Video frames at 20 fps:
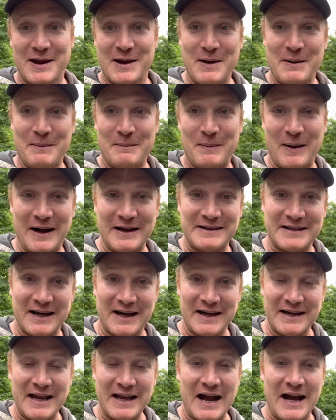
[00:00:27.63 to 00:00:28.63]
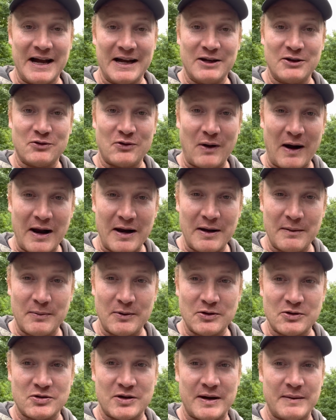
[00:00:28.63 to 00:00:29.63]
But yeah,
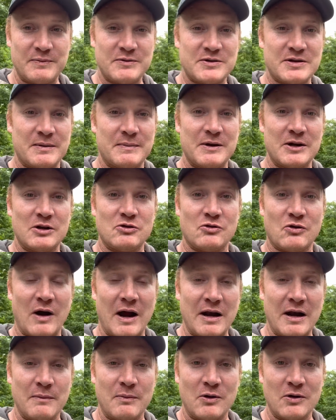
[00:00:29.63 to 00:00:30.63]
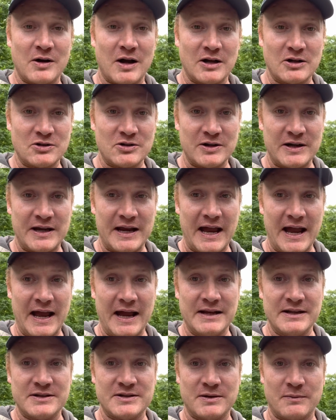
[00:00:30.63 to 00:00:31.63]
incredible trip, some incredible country,
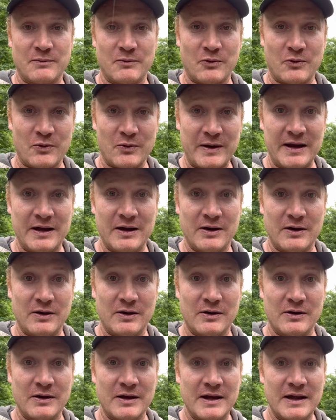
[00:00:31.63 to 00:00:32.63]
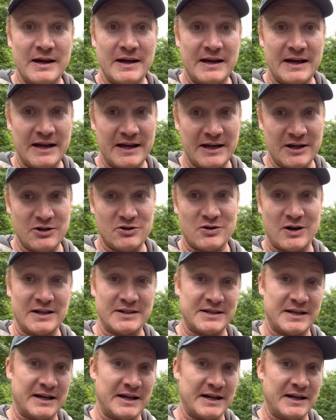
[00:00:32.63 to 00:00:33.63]
and some real
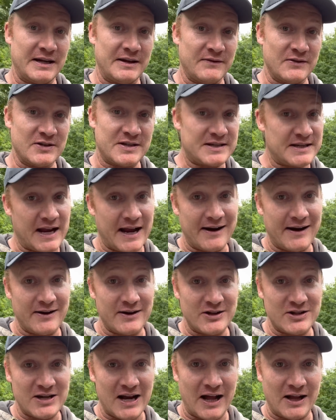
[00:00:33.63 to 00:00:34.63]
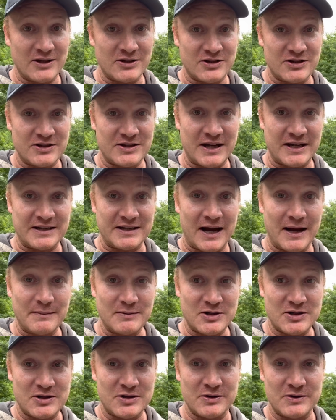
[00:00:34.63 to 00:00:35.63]
interesting and even scary challenges at
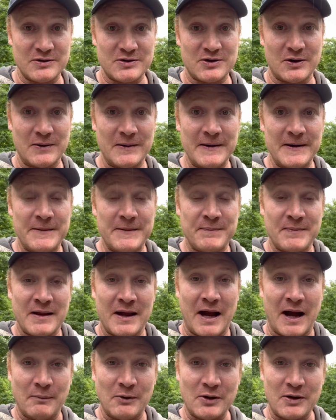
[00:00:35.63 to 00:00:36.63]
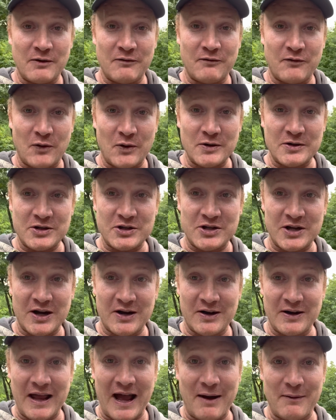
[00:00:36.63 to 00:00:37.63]
times too. So I'm looking forward to
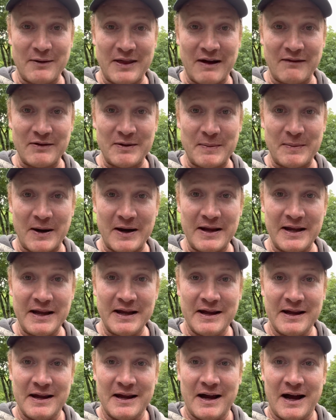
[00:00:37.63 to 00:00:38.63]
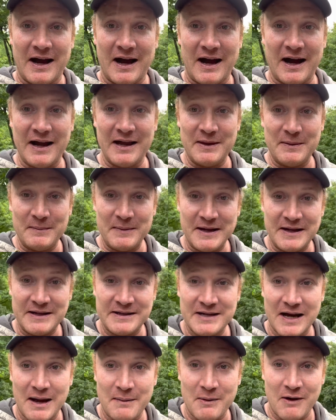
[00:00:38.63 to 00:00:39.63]
sharing that with everybody. In the
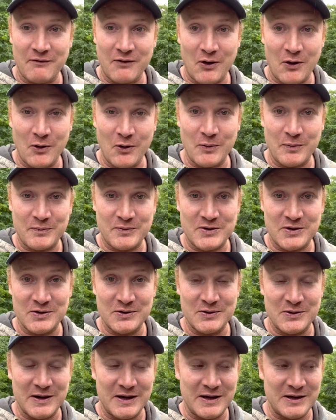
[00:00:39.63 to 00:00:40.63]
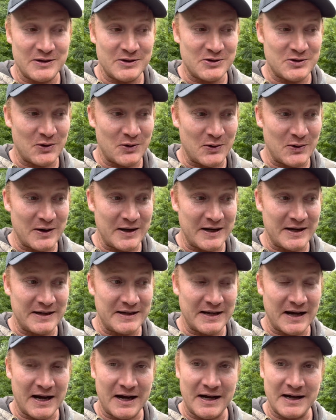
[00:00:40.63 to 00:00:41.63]
meantime, I've hoped you enjoyed
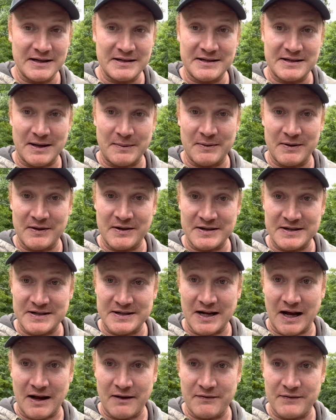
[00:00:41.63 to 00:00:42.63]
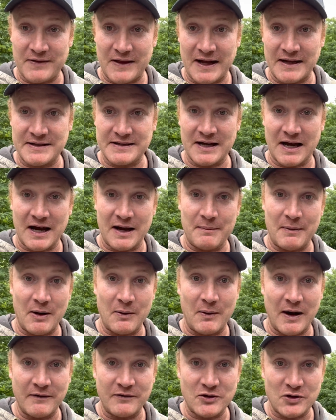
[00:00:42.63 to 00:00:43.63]
some of the stuff that my
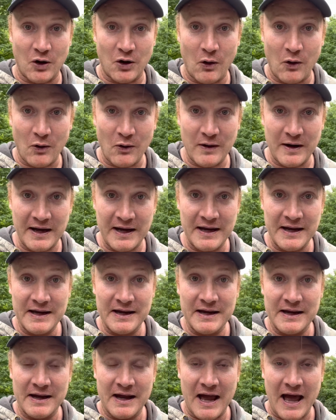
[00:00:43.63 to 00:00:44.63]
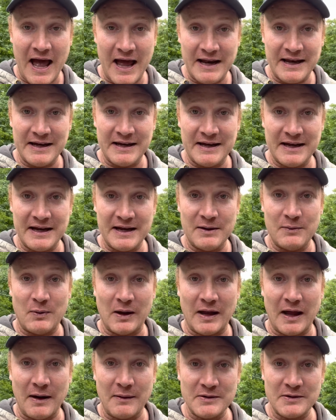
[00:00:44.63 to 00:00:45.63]
wife Tori edited
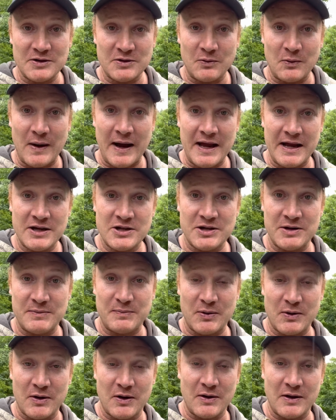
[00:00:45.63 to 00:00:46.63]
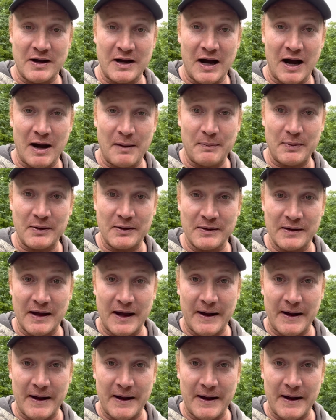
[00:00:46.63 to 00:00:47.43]
while I was away. She put out a couple